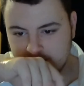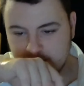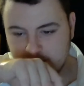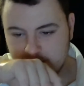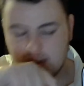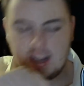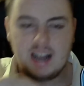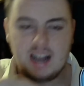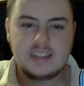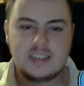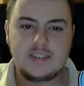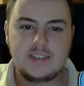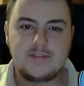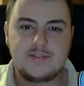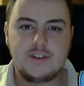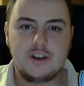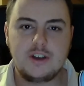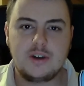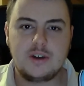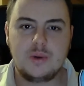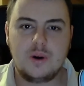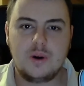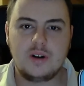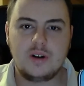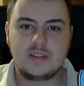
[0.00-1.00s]
It has a few
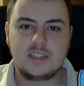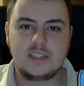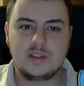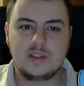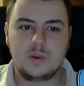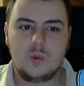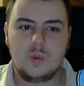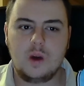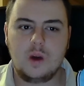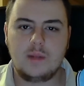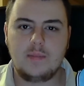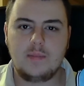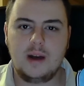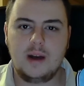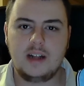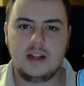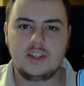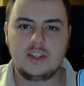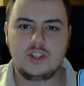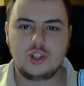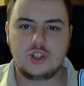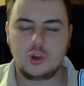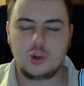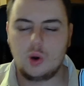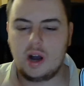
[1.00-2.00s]
qualities of One Man
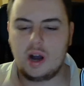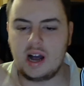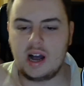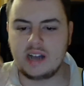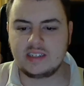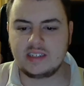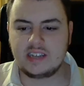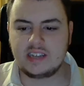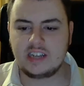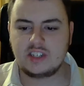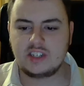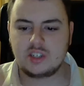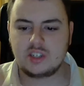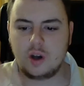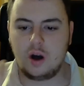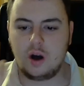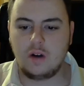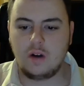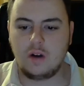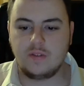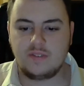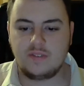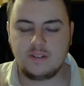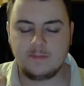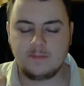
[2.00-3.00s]
Show. It has that sort
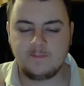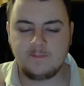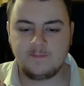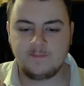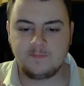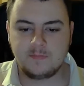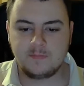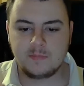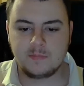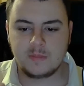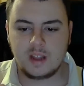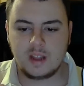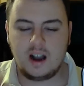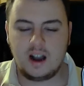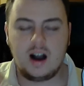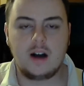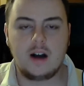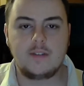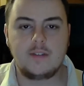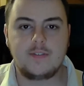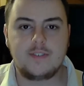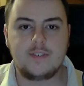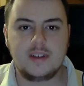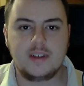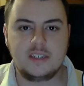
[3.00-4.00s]
of
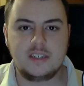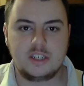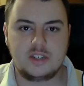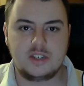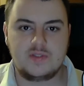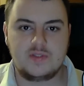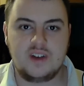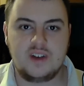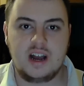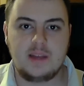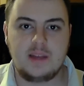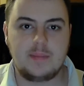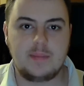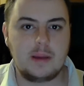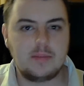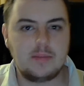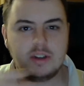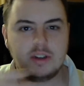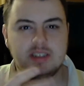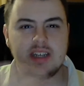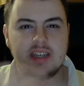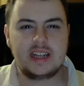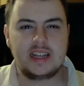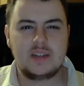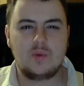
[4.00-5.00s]
unfinished vibe. Remember I
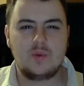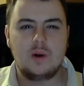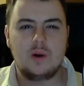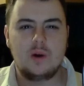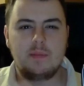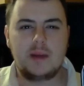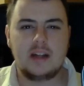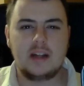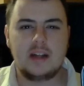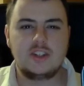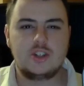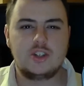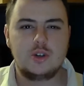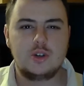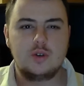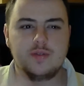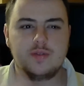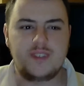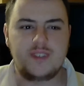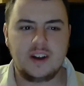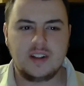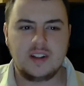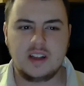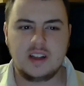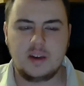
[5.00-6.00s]
said that One Man Show
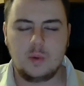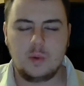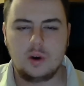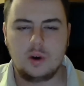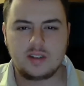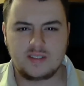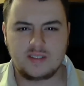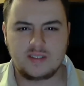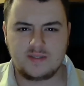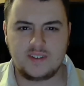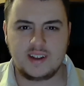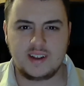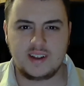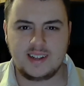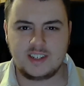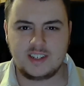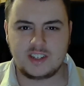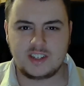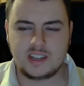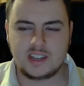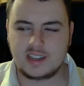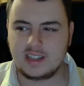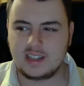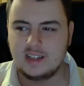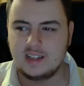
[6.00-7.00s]
felt that it wasn't finished,
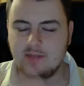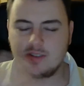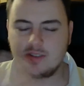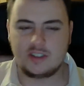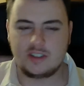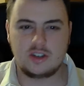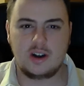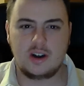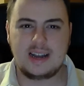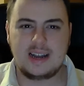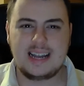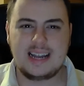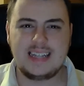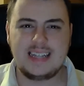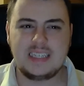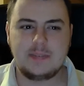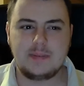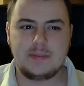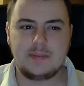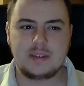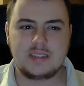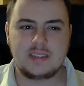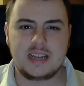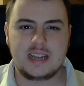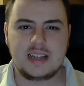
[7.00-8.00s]
like it was sort of
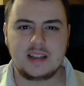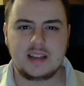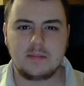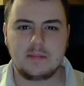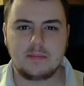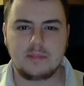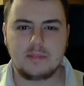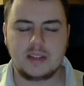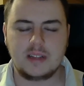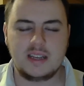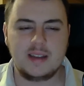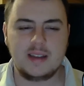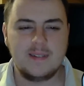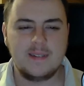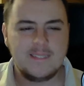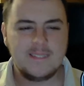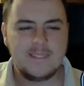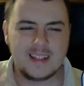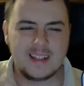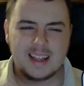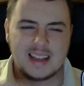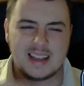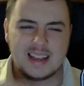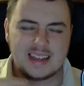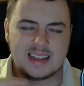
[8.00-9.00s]
80% complete?
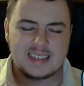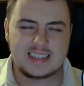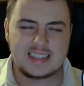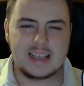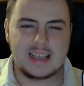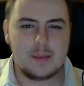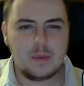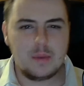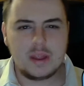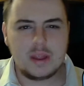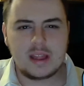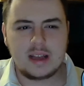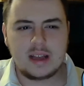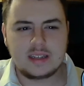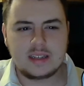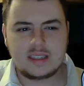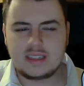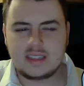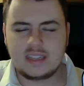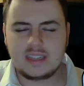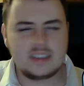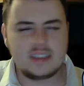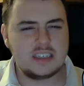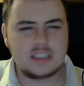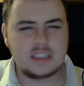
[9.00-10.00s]
Same with this.
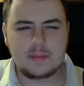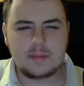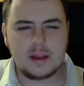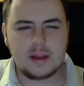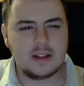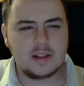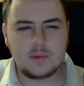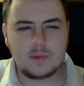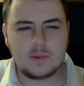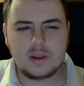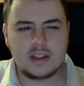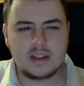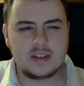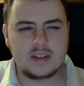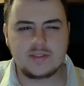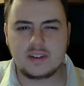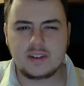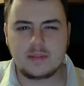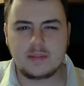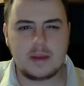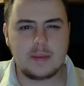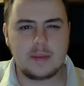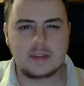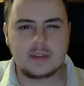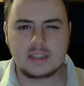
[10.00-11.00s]
Doesn't smell the one that you
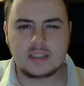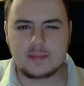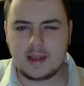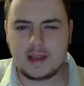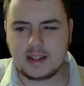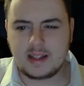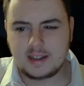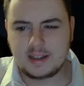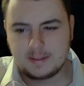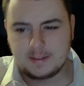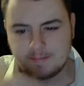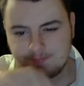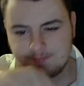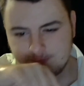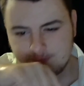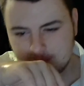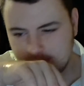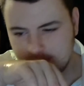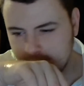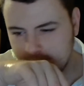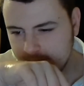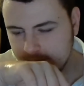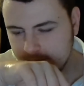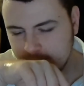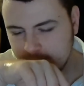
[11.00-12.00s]
remember smelling.
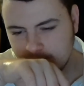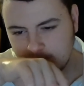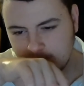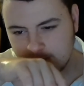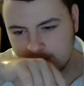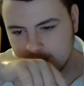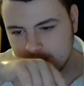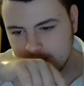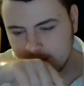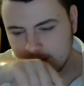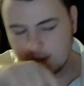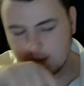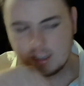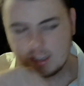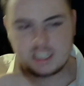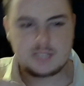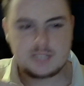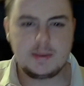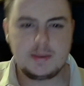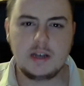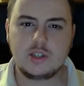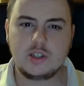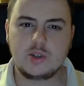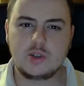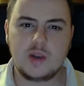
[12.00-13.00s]

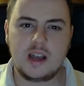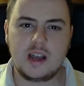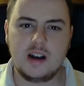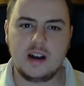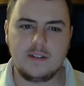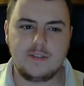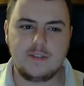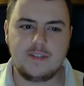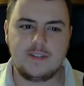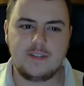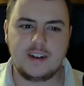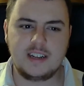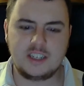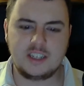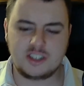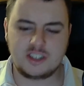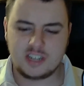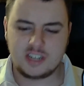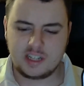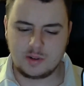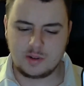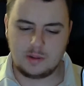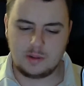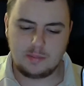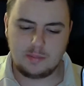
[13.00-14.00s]
Smells quite unfinished, like
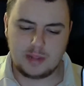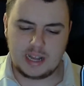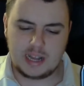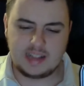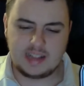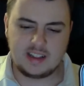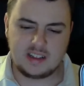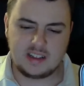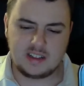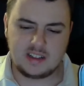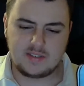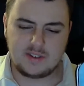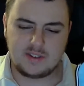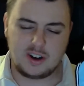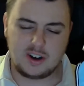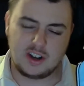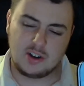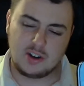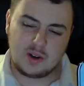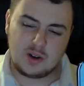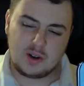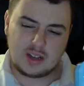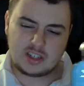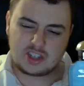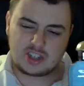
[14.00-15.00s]
they were blending and thought, you know
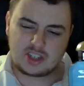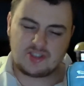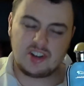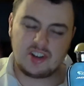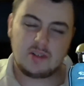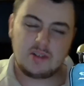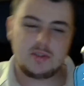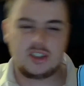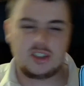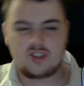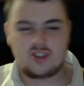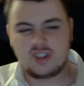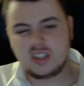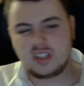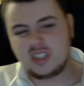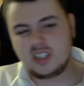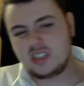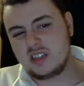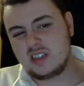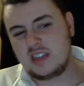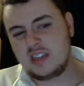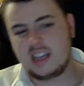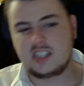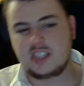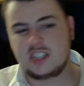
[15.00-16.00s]
what, screw it, we'll just release
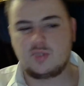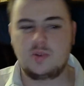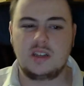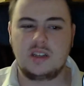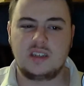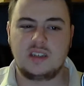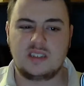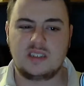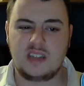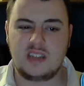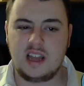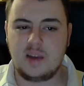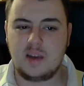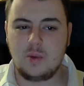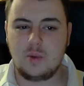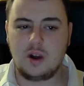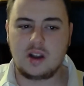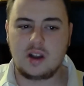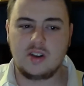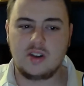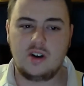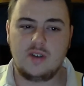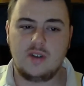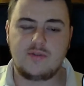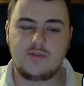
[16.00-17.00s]
it next week instead of
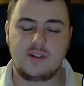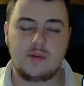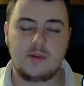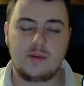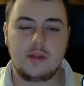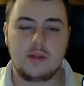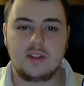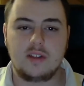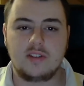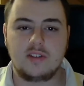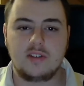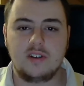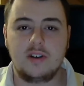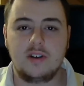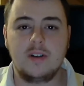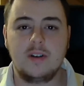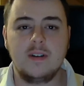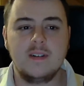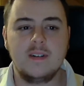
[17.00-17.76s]
working on it for a month or two.